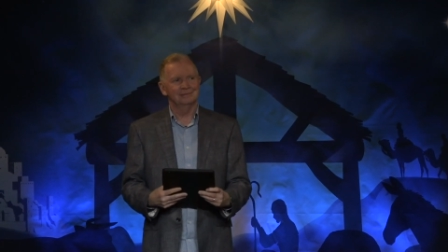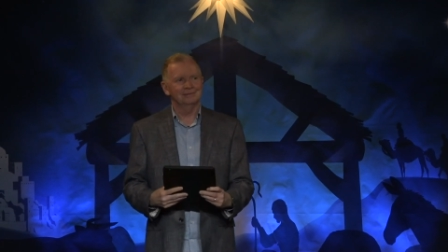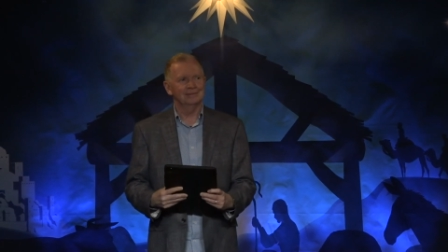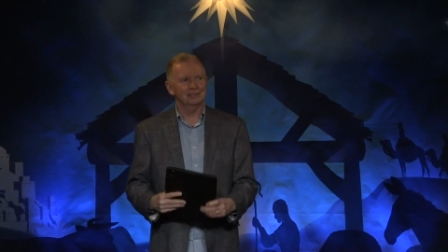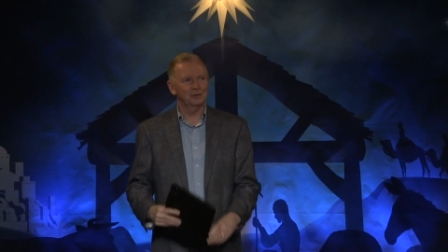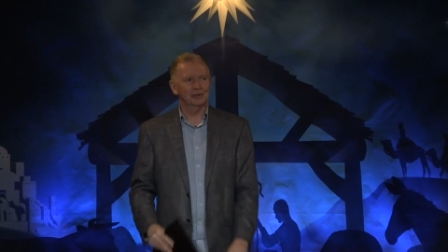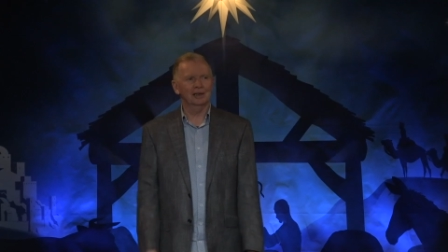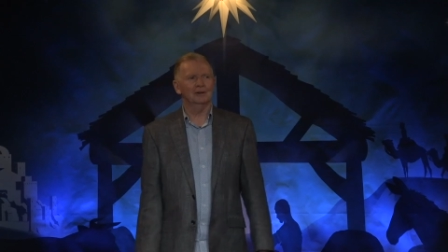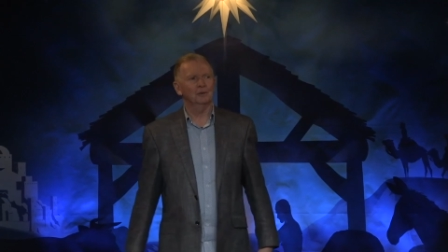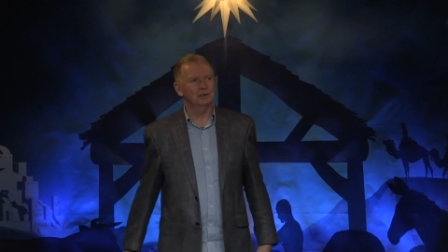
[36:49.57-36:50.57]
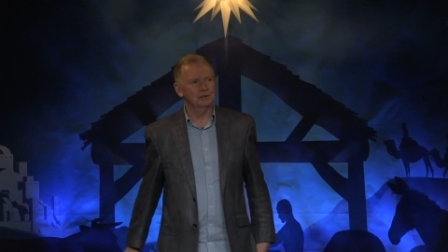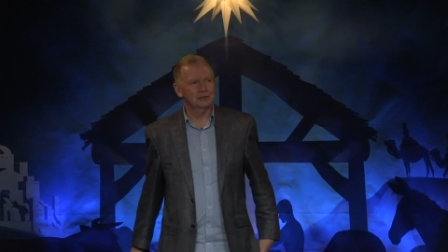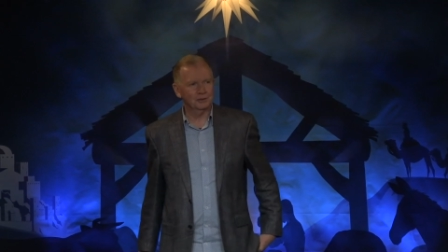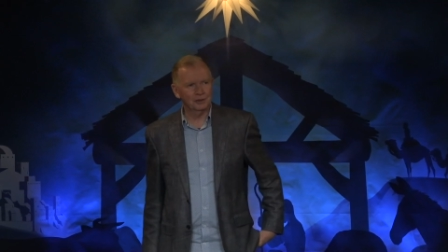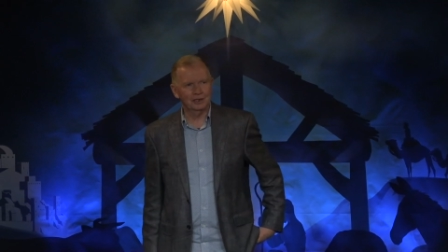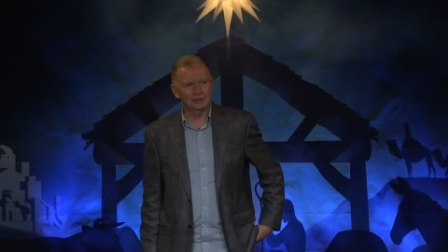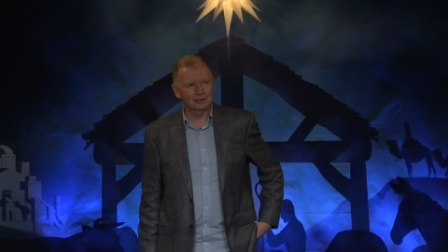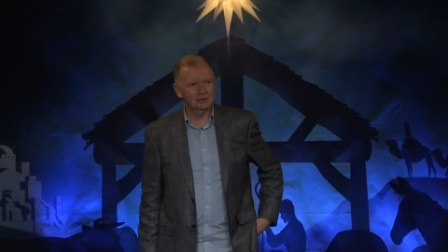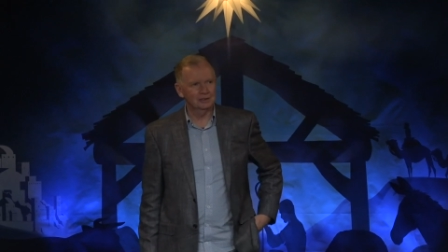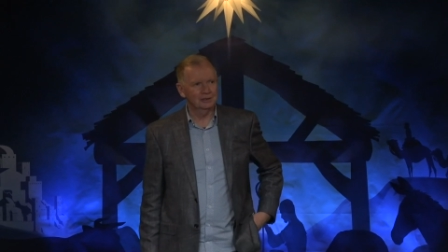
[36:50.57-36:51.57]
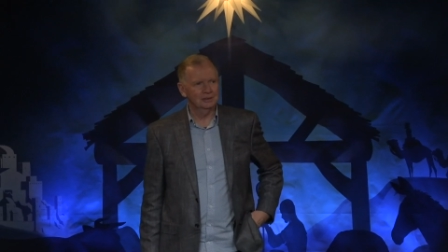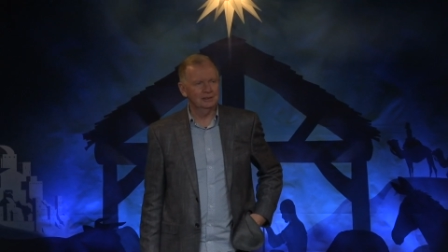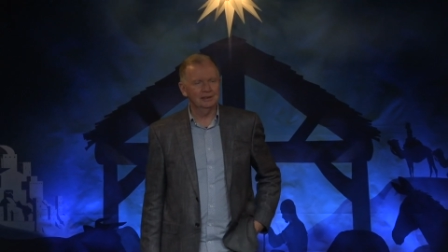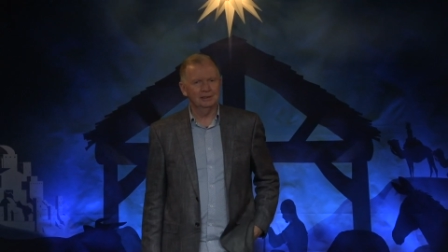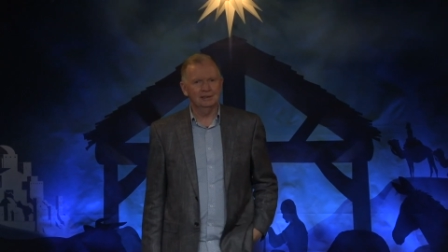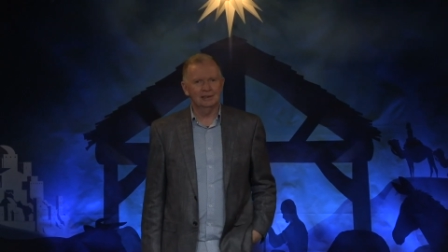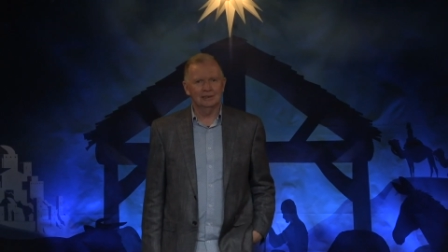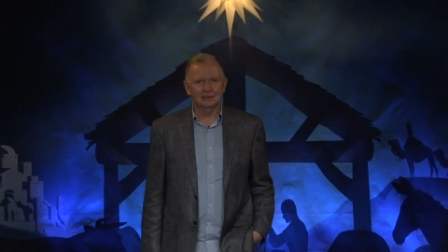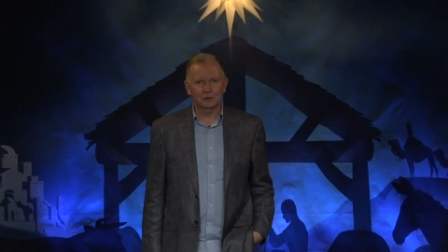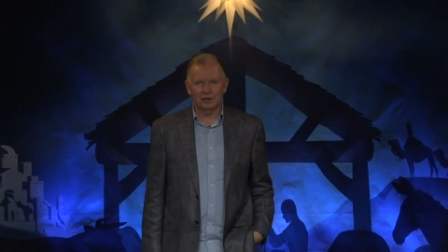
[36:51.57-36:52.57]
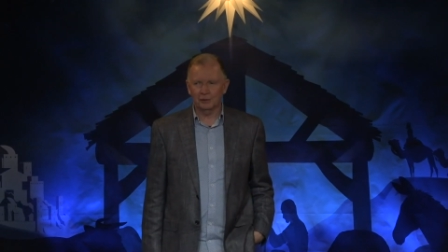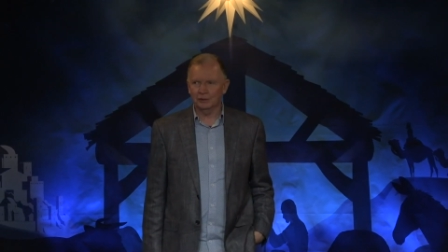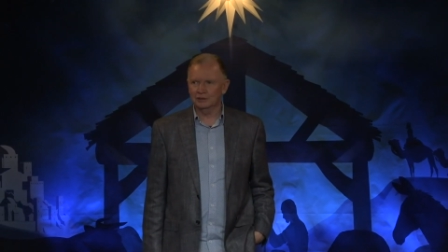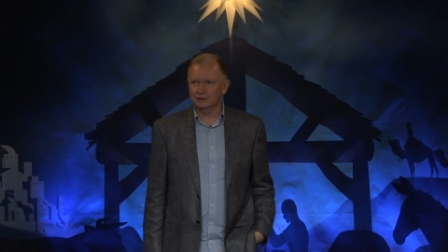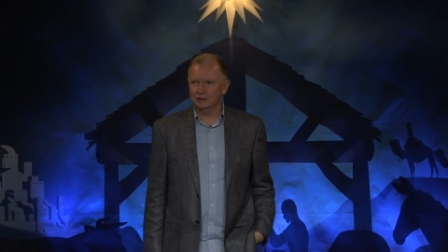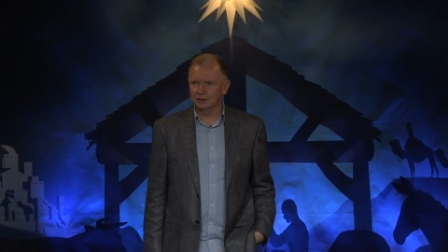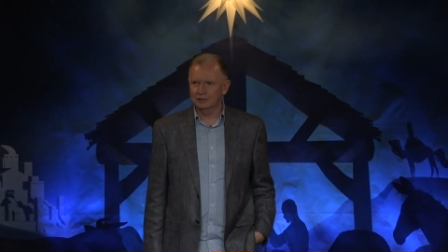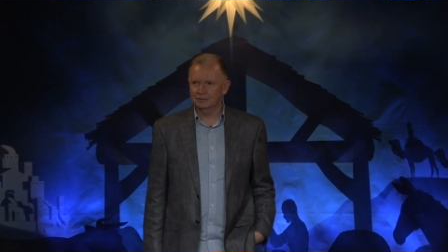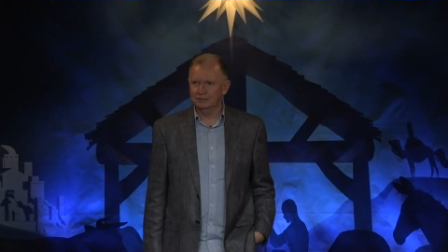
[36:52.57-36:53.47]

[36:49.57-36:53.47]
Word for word: That's what God wants for us. It's what He wants for you.